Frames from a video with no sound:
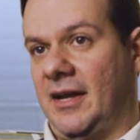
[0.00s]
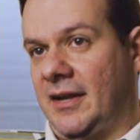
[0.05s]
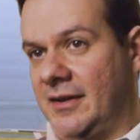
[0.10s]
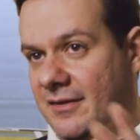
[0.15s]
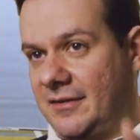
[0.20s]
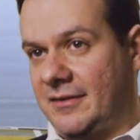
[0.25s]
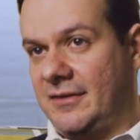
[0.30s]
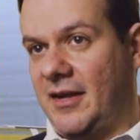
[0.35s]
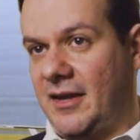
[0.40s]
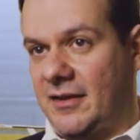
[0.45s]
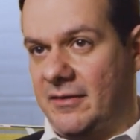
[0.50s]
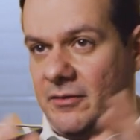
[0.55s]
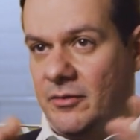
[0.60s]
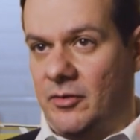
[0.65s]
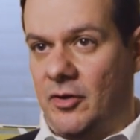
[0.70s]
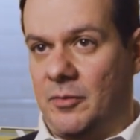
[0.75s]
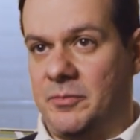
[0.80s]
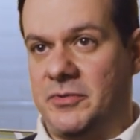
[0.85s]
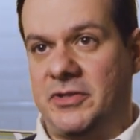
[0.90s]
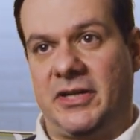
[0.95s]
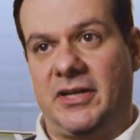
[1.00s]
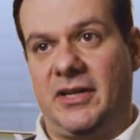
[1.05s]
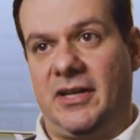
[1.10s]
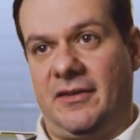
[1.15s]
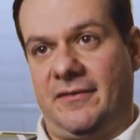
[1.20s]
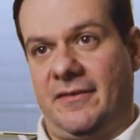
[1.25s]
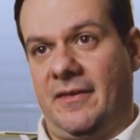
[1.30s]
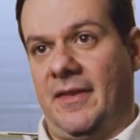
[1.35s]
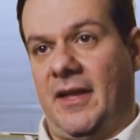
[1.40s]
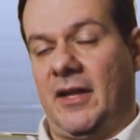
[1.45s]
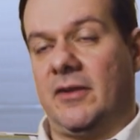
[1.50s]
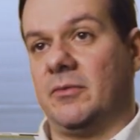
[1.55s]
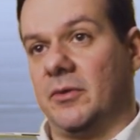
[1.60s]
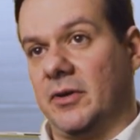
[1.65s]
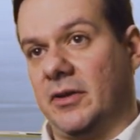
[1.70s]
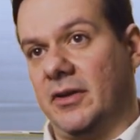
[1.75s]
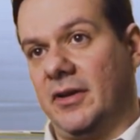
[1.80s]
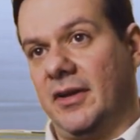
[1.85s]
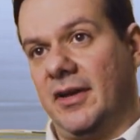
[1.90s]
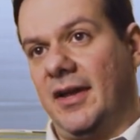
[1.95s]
In this case, the real object is the network.